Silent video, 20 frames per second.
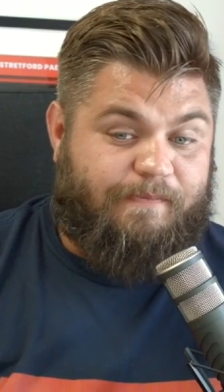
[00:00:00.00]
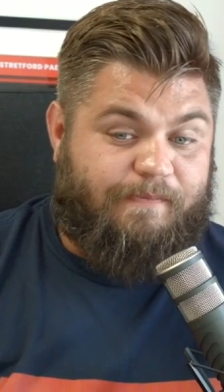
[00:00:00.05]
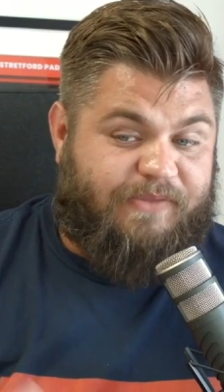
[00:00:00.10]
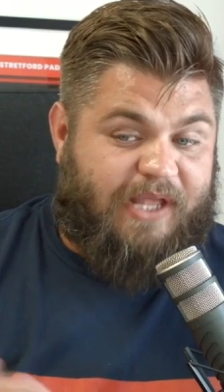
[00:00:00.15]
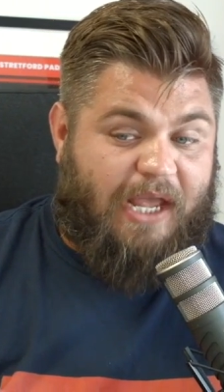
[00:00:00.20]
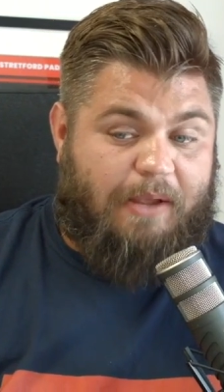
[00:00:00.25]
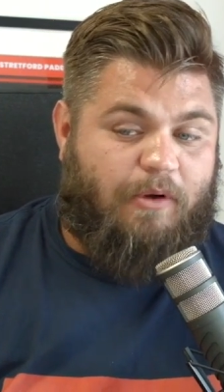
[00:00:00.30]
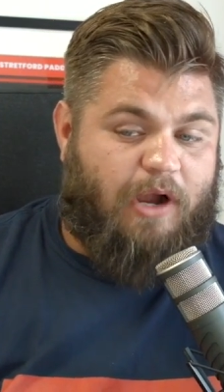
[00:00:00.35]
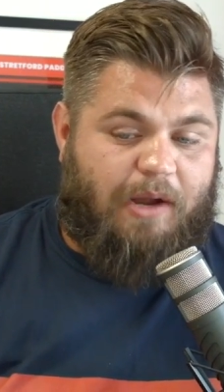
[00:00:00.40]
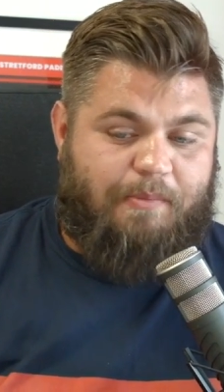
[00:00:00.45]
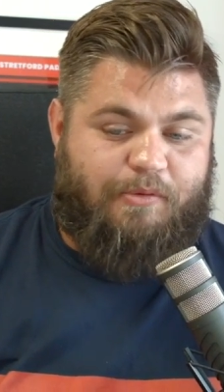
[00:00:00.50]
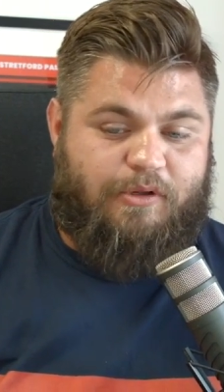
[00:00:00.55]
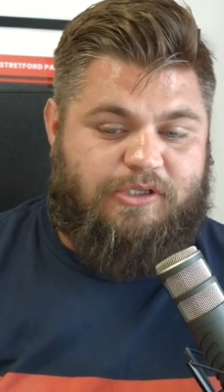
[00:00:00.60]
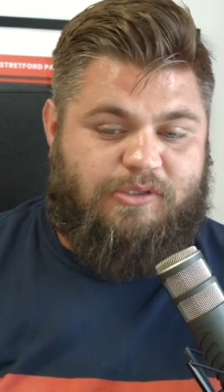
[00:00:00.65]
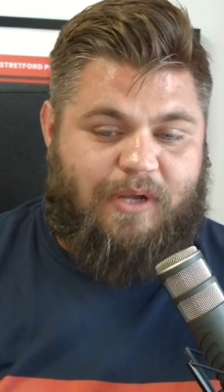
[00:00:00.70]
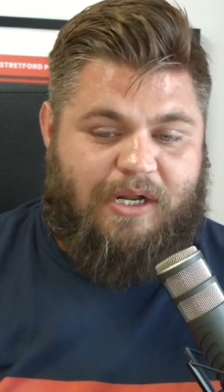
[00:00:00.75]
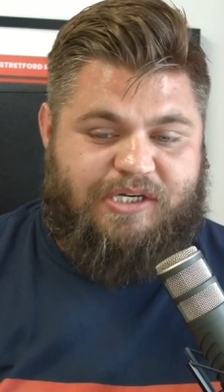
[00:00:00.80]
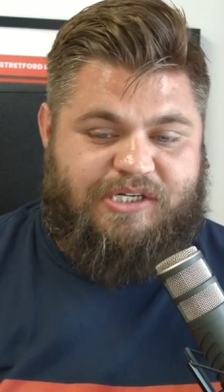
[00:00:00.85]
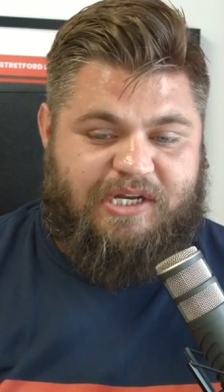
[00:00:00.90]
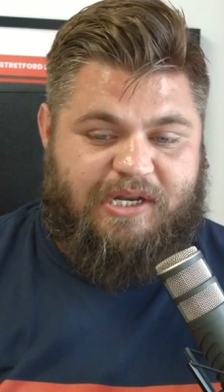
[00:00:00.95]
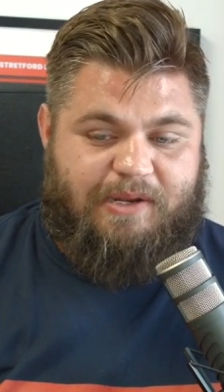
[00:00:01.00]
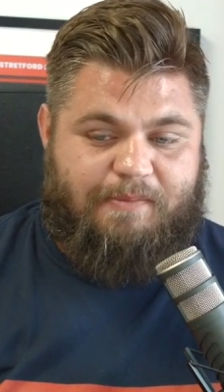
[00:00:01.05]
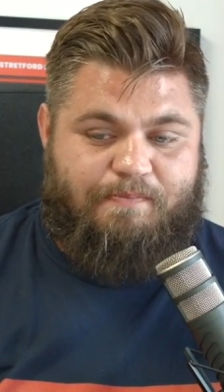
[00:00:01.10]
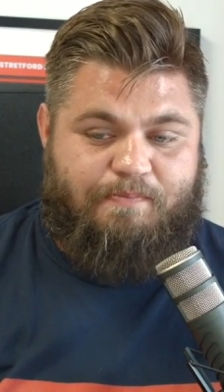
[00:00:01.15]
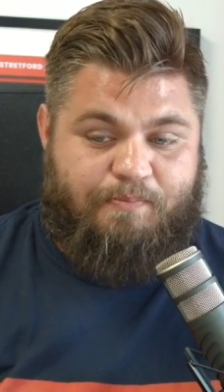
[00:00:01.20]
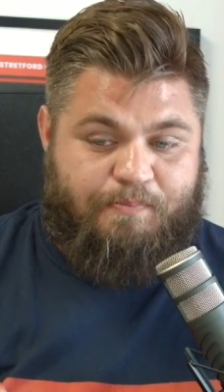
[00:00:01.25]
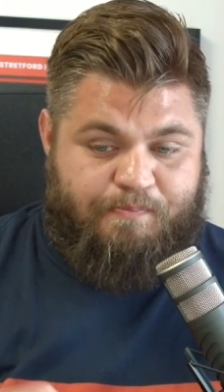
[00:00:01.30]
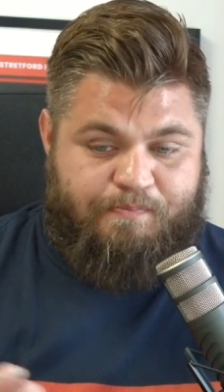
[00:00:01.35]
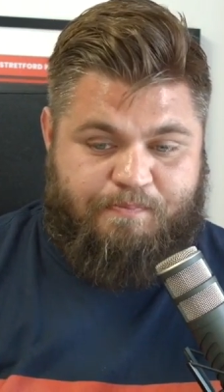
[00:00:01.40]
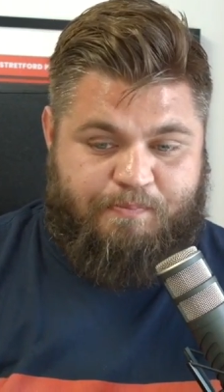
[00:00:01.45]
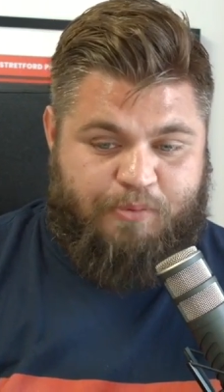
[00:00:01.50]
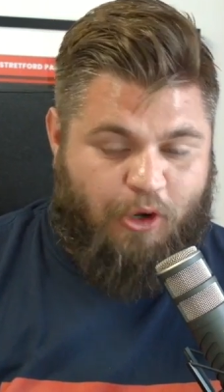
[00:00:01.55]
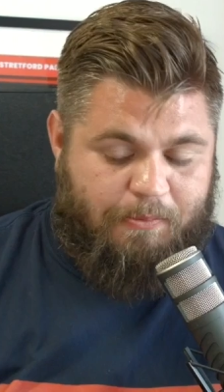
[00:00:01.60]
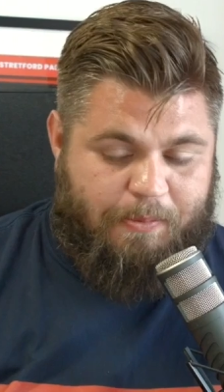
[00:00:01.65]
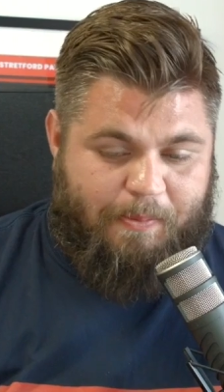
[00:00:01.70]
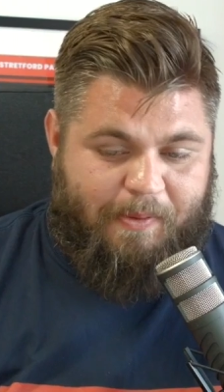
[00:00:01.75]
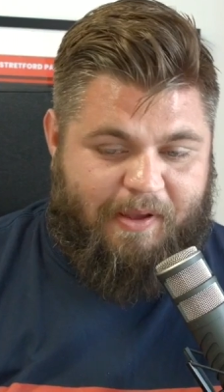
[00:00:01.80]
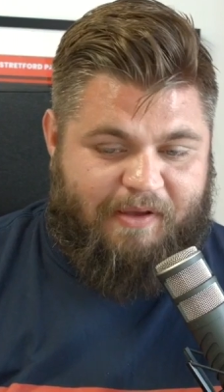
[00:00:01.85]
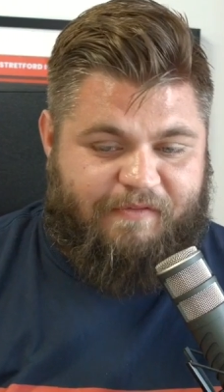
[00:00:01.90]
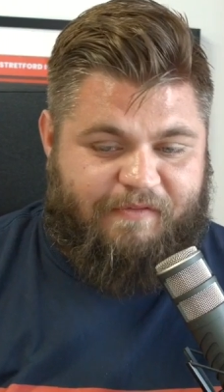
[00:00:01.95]
they were able to actually put
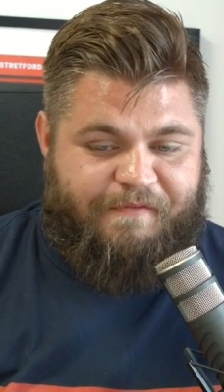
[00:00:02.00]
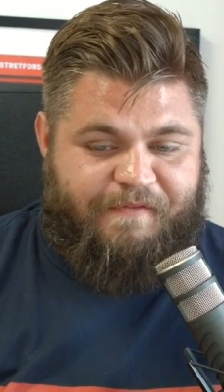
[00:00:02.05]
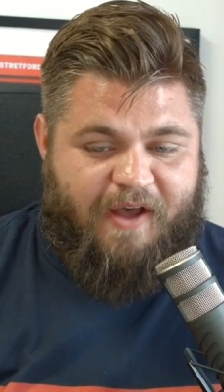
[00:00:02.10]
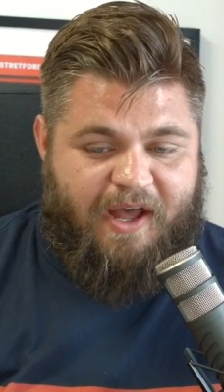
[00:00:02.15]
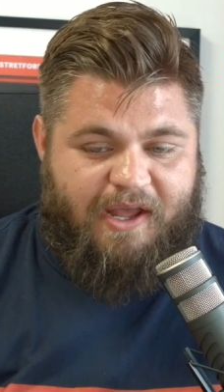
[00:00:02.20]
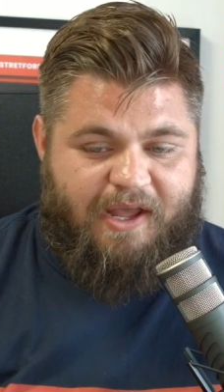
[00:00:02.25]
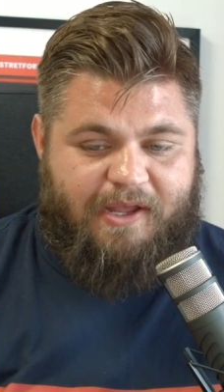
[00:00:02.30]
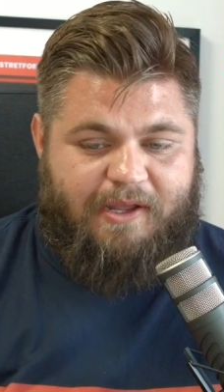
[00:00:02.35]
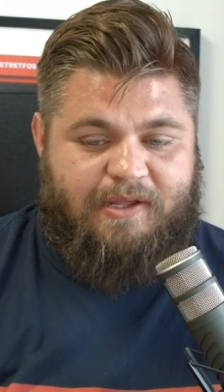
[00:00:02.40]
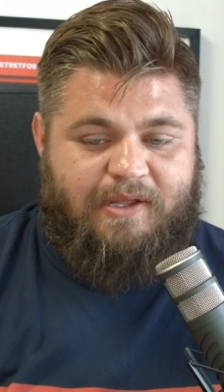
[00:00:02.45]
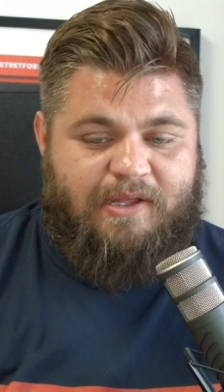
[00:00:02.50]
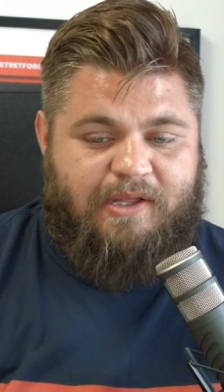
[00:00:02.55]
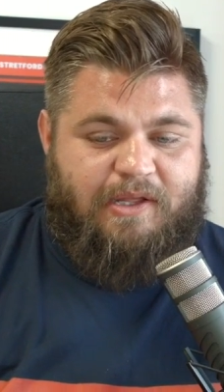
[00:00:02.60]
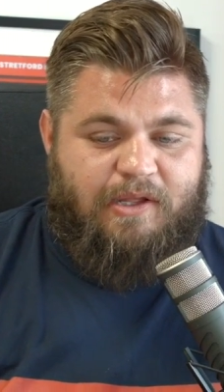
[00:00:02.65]
up a bit of a fight.